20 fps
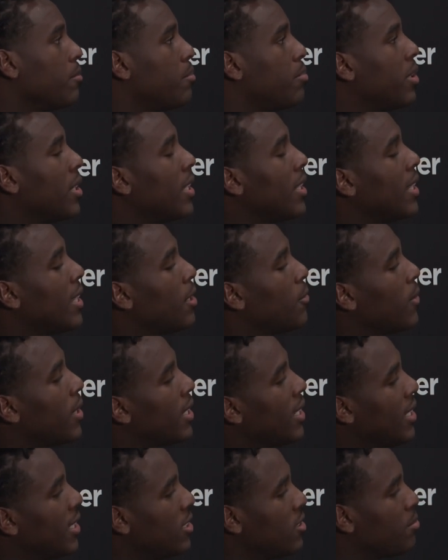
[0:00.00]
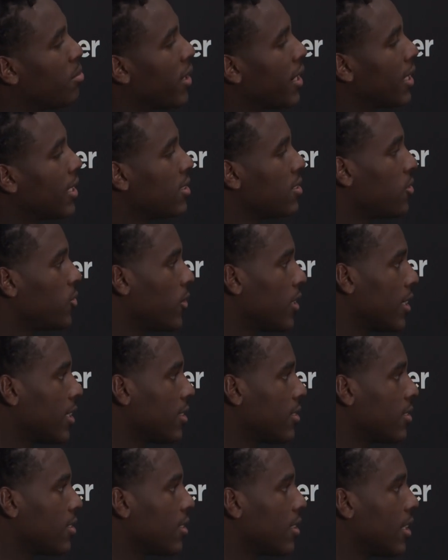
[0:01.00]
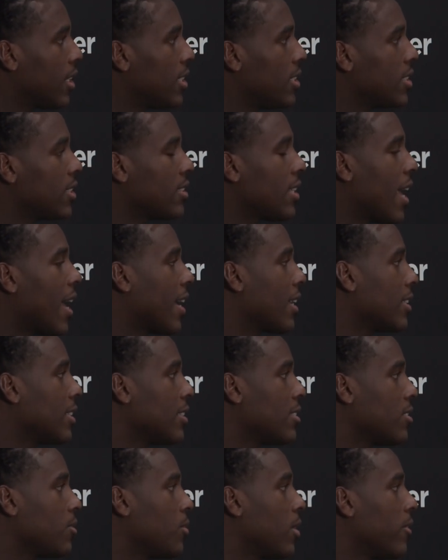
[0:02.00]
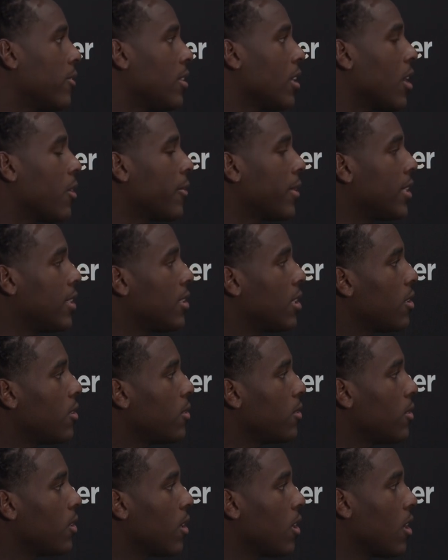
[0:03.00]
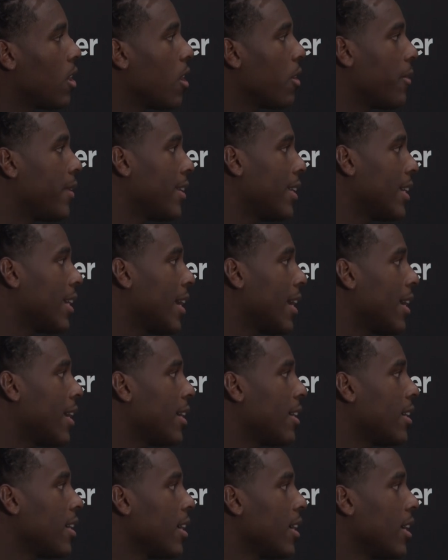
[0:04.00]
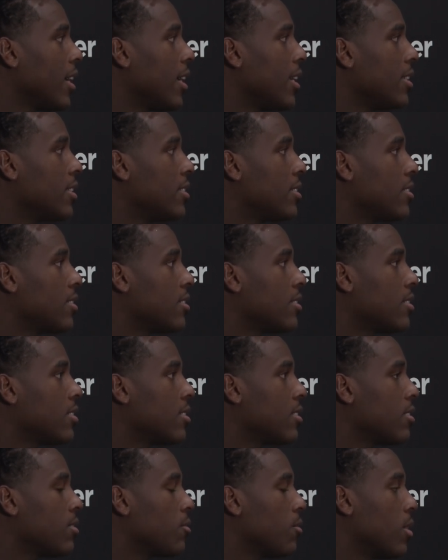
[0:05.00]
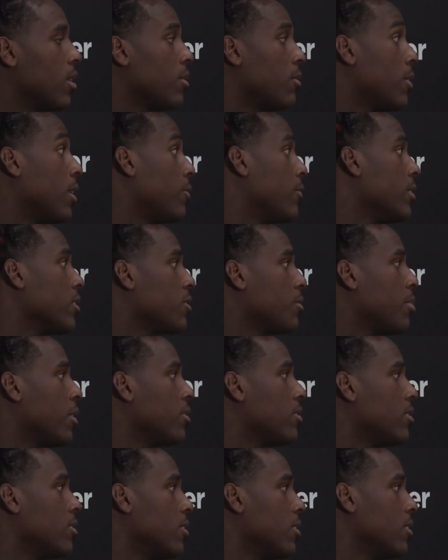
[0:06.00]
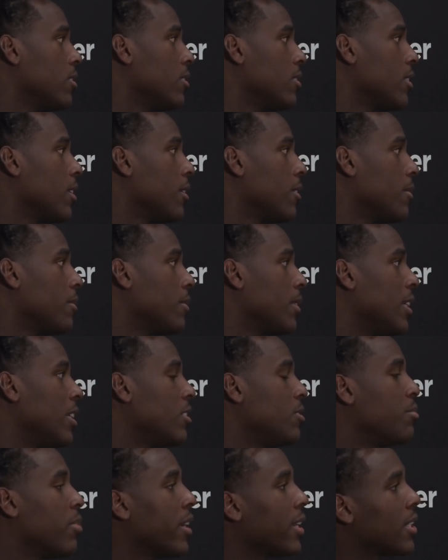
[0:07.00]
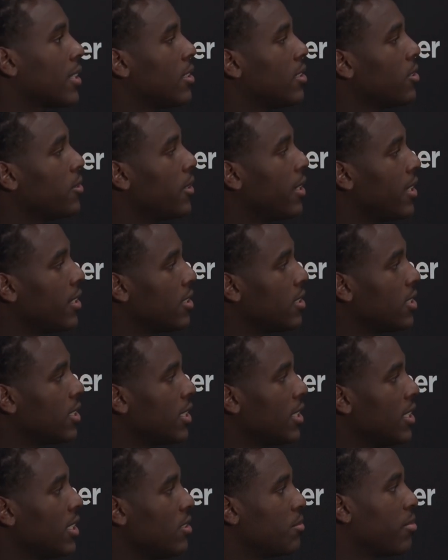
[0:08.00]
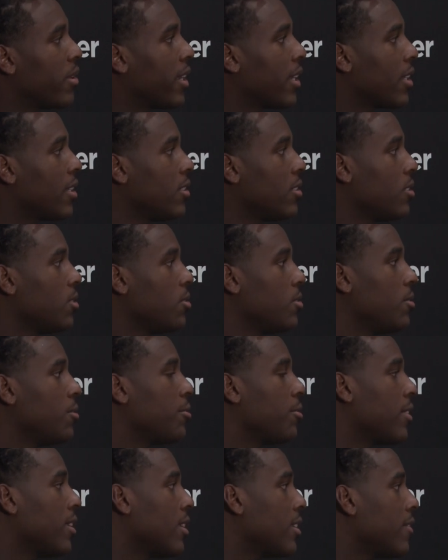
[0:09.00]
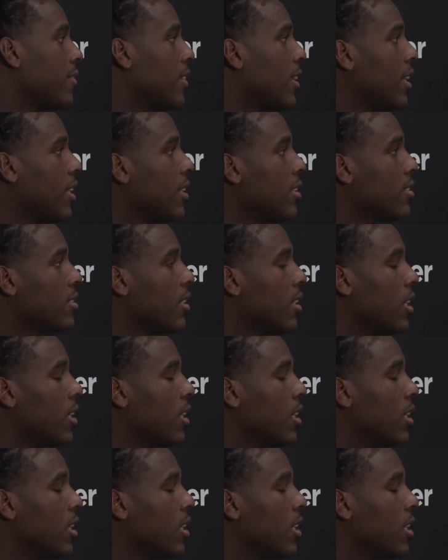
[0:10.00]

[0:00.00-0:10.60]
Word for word: putting in what he's bringing to us and just adding it to what we already know or already had is what, what we're supposed to do, you know. He's bringing a new energy, he's bringing a new feel of thing,